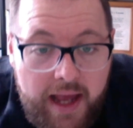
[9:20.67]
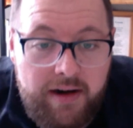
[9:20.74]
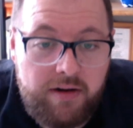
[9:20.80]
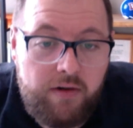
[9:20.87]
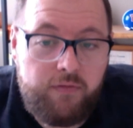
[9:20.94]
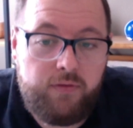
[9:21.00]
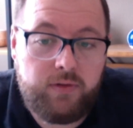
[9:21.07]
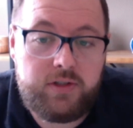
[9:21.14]
I don't
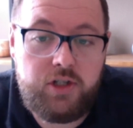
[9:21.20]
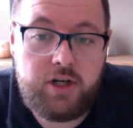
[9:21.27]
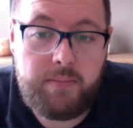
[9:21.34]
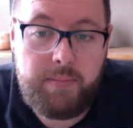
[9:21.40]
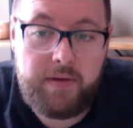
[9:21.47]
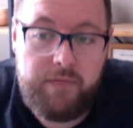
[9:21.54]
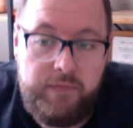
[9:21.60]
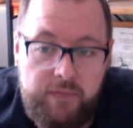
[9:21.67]
know if we're
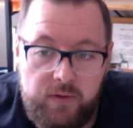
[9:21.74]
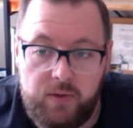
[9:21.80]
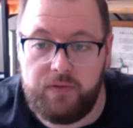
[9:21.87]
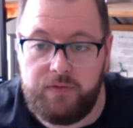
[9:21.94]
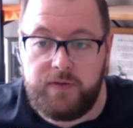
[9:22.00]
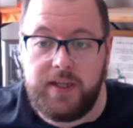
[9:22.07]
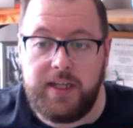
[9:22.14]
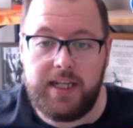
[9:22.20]
jumping full
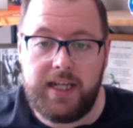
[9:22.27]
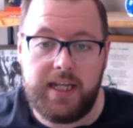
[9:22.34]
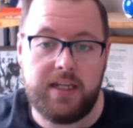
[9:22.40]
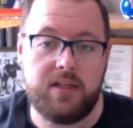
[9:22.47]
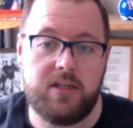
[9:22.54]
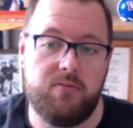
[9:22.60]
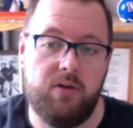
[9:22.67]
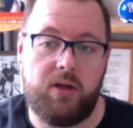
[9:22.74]
feet
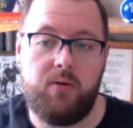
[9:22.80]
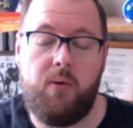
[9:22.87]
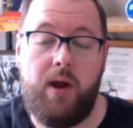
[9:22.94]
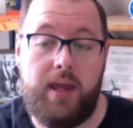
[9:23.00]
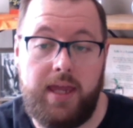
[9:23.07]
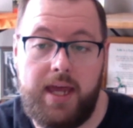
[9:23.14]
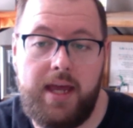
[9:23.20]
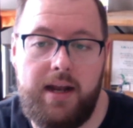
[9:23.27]
into it
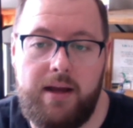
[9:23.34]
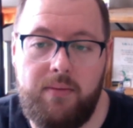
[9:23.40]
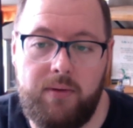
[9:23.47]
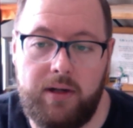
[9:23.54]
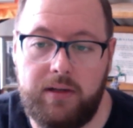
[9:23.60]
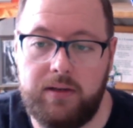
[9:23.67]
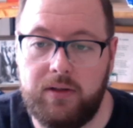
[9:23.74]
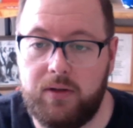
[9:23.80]
quite yet. I
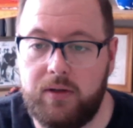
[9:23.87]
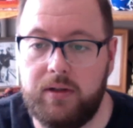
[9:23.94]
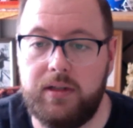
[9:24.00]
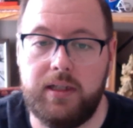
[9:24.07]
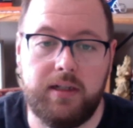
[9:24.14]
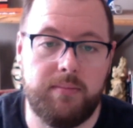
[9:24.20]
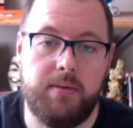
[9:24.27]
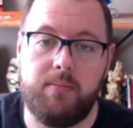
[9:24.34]
want to learn a
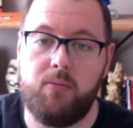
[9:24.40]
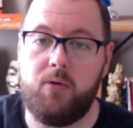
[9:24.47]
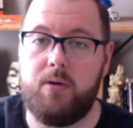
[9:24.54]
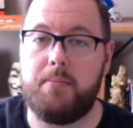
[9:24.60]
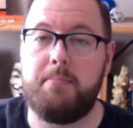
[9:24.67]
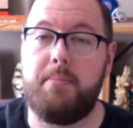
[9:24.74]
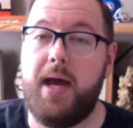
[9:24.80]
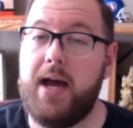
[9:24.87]
little bit
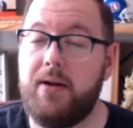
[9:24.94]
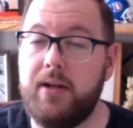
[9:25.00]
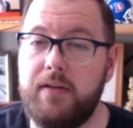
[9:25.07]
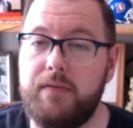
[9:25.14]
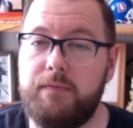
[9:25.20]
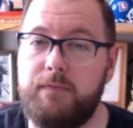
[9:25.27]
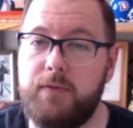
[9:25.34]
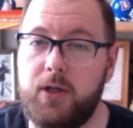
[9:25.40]
more about
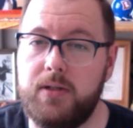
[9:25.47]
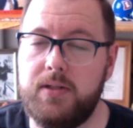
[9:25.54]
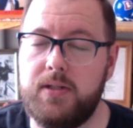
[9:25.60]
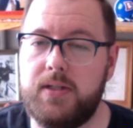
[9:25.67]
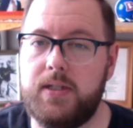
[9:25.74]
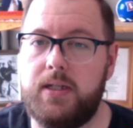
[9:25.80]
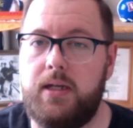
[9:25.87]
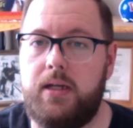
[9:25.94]
it
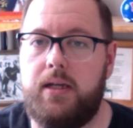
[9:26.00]
first,